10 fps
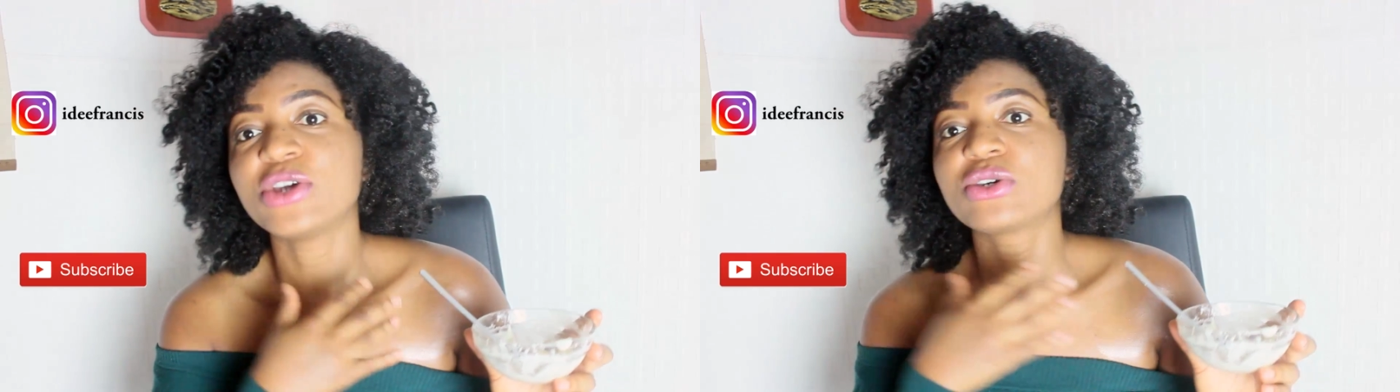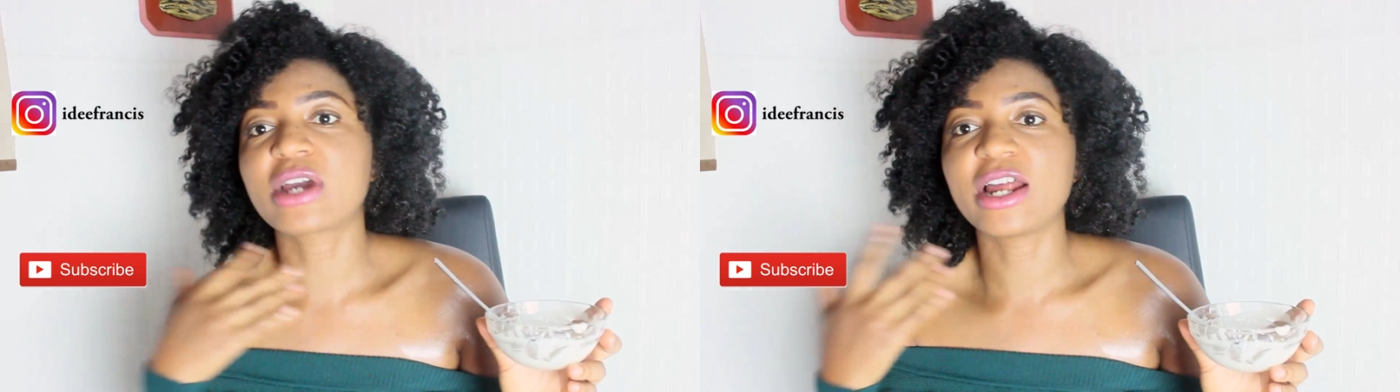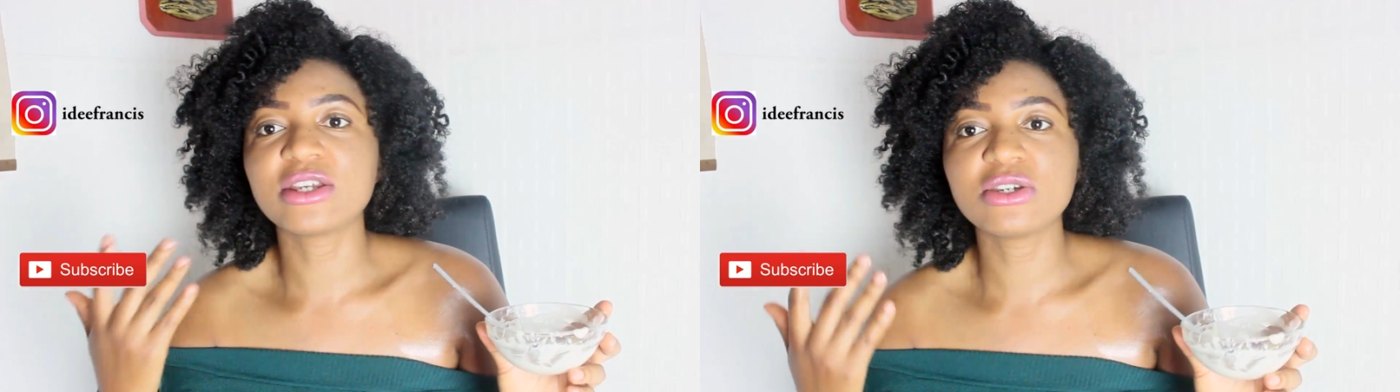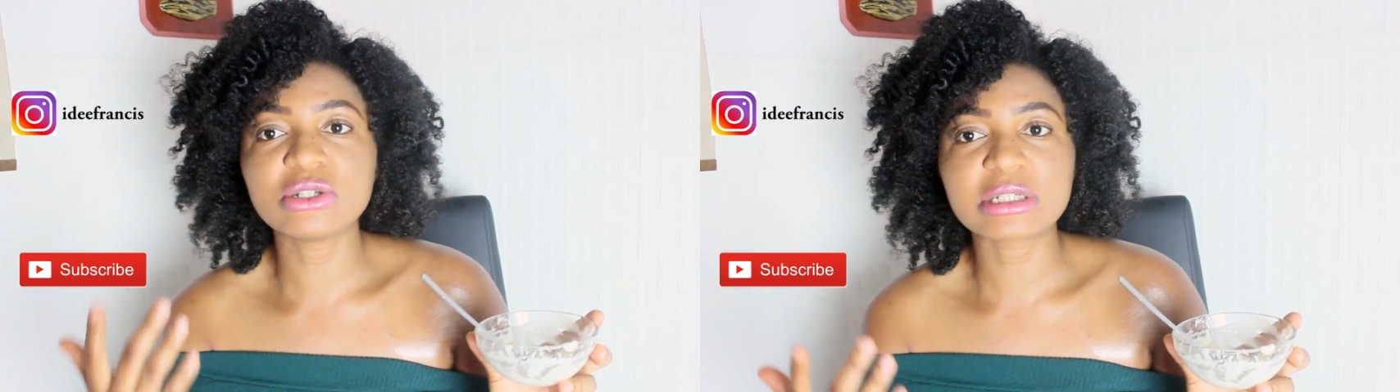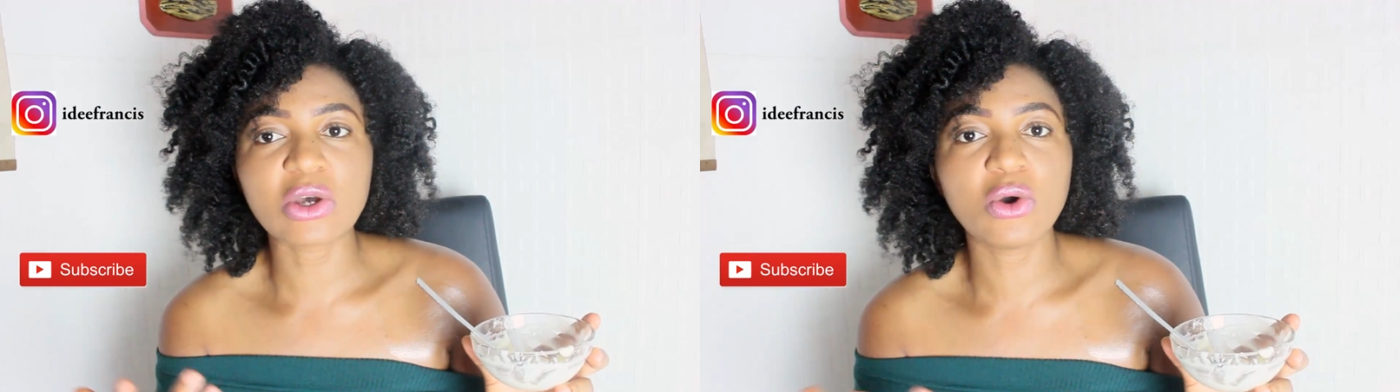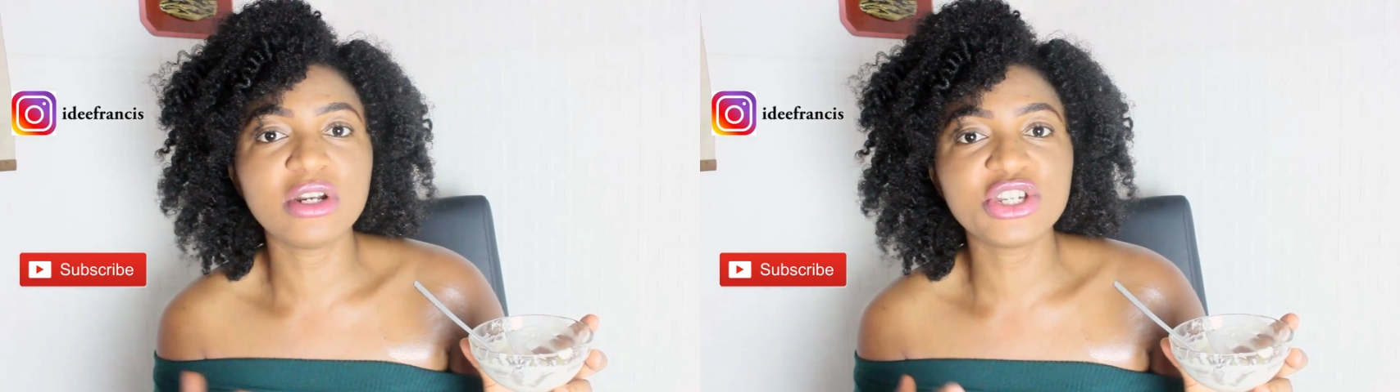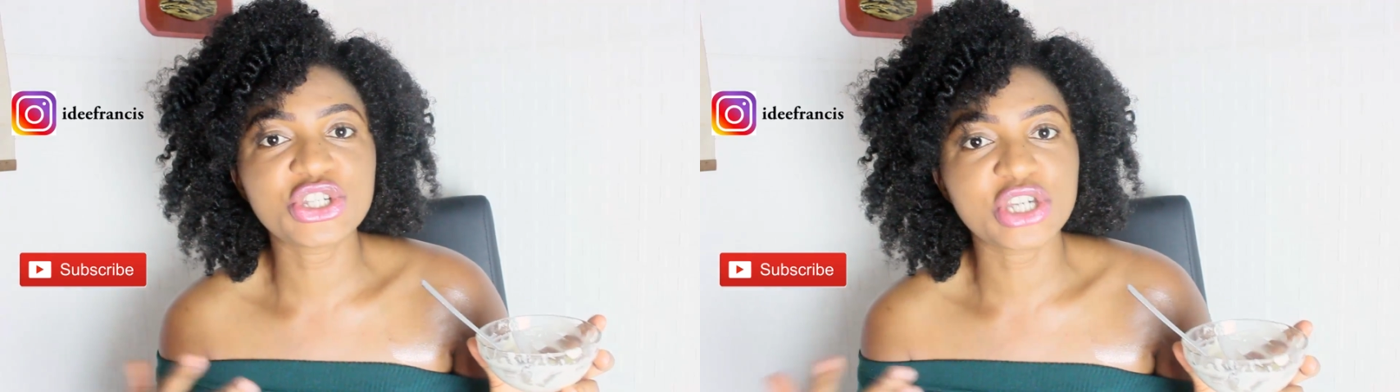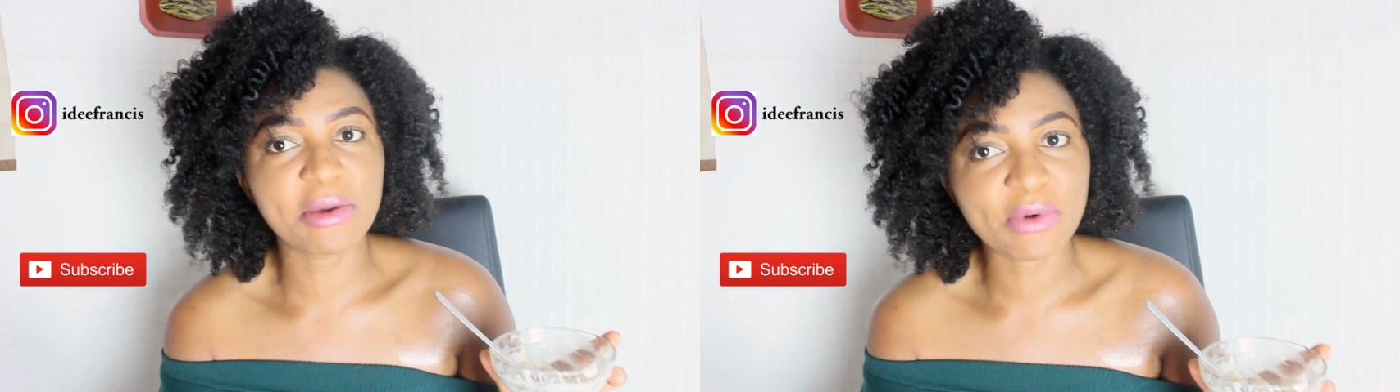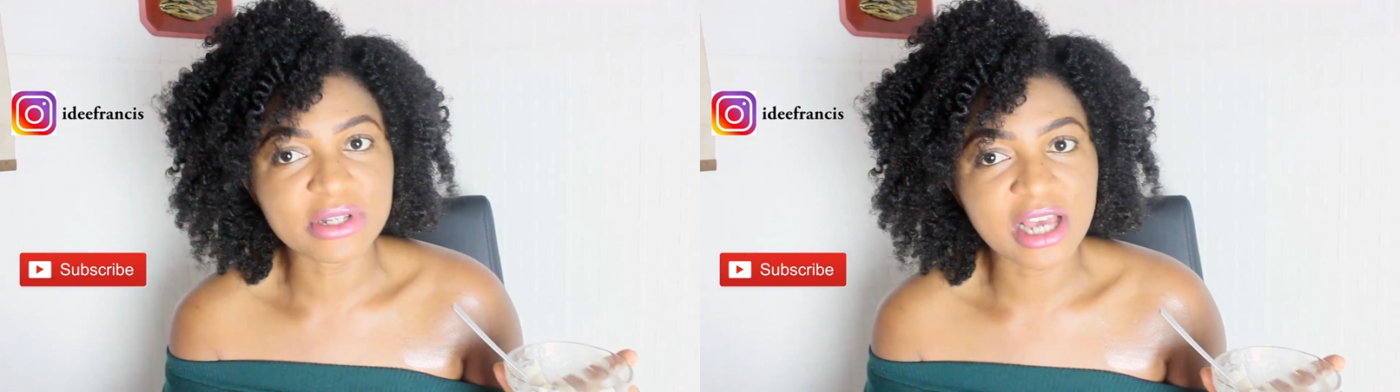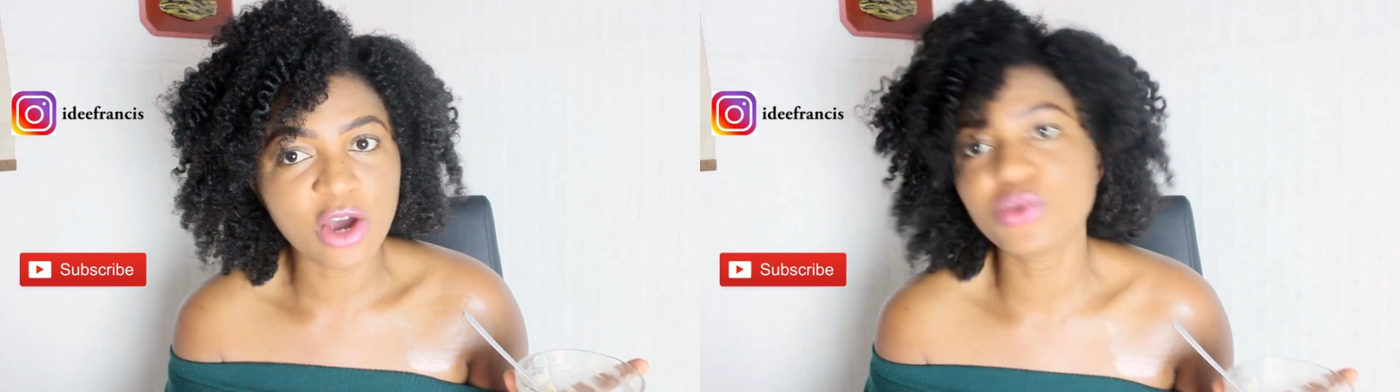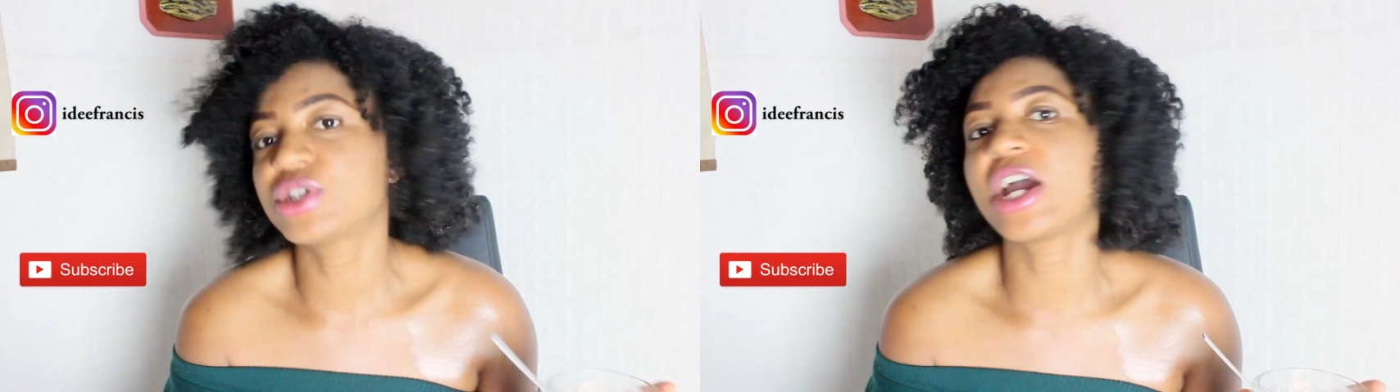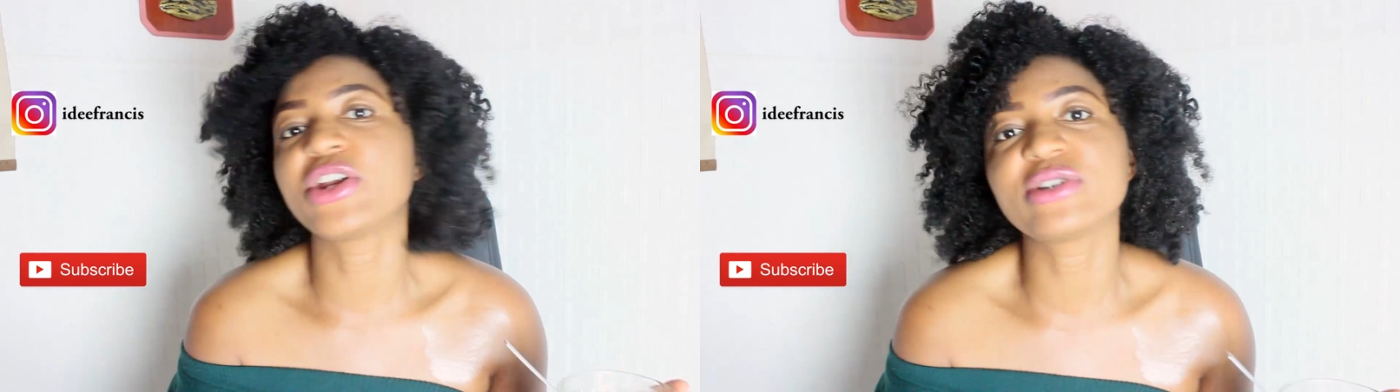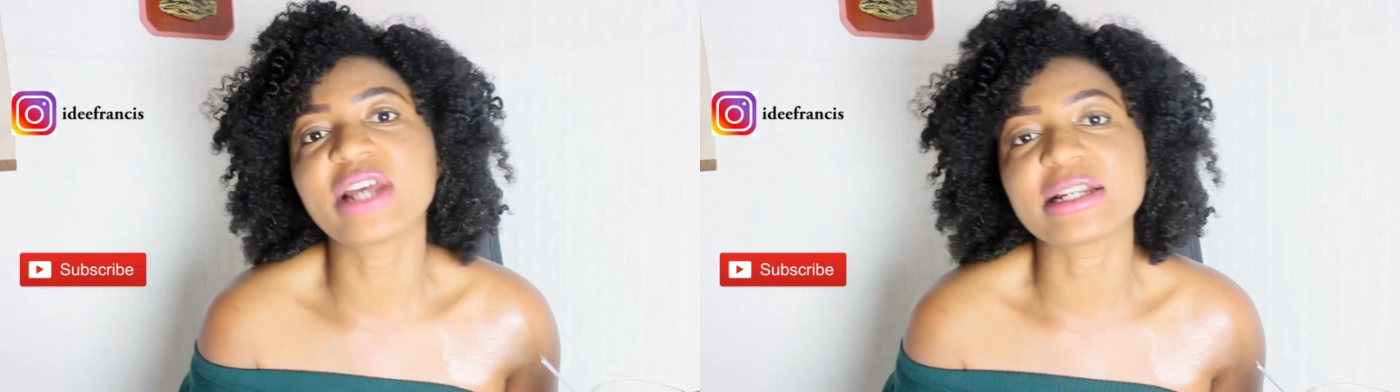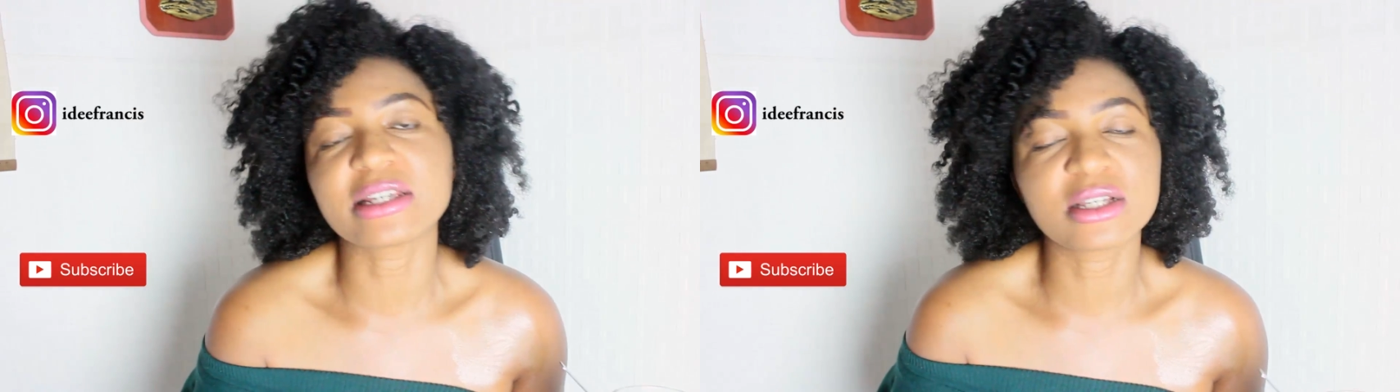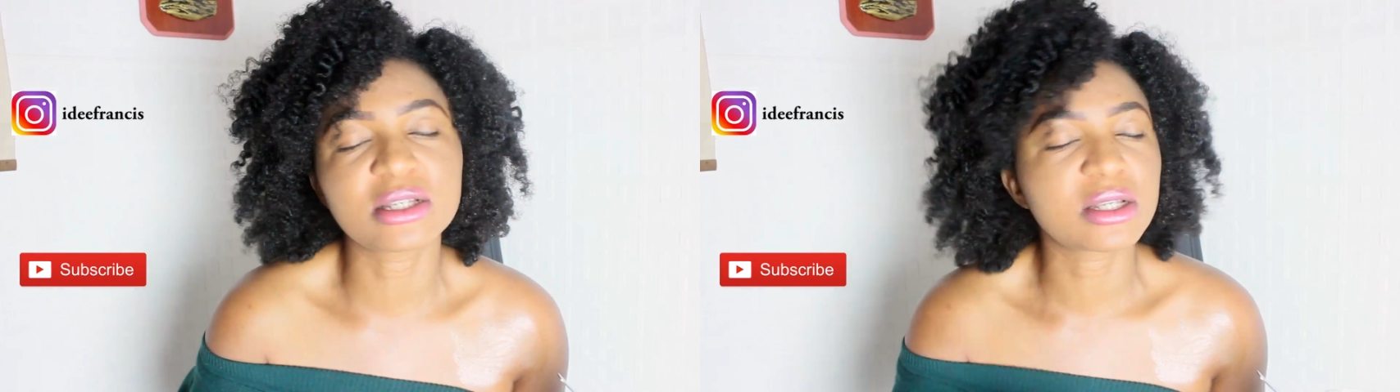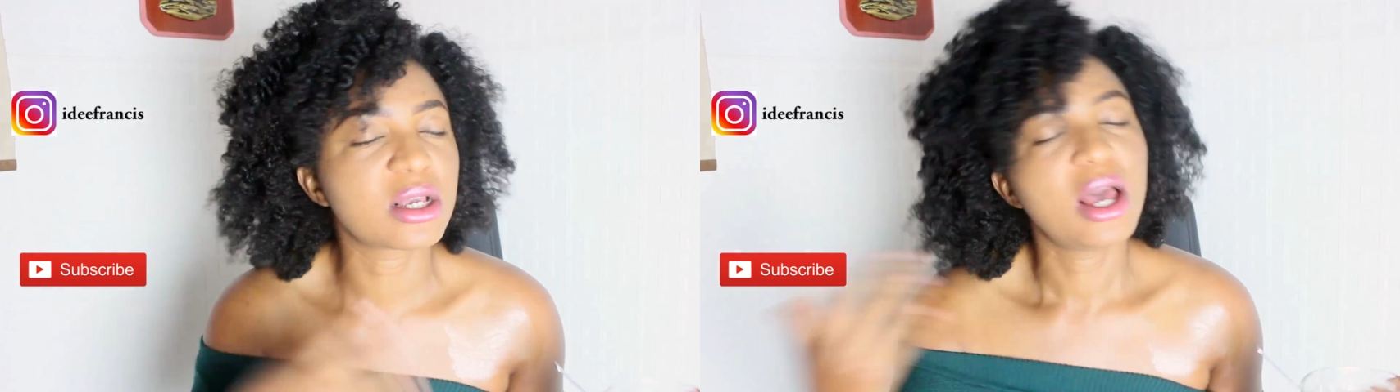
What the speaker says: you can use only shea butter, which I know that is